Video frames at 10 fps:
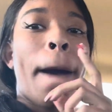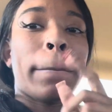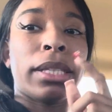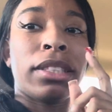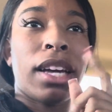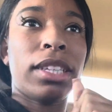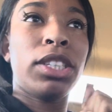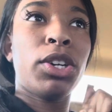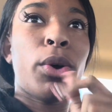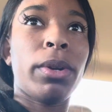but uh, I
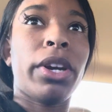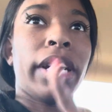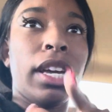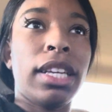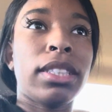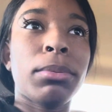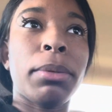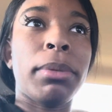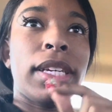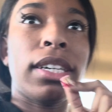should go in there and get something
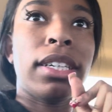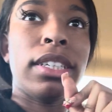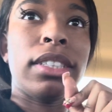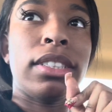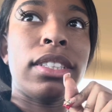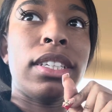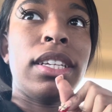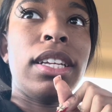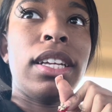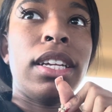because
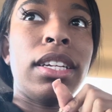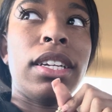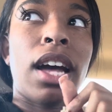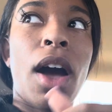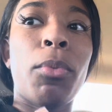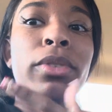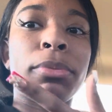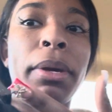I want some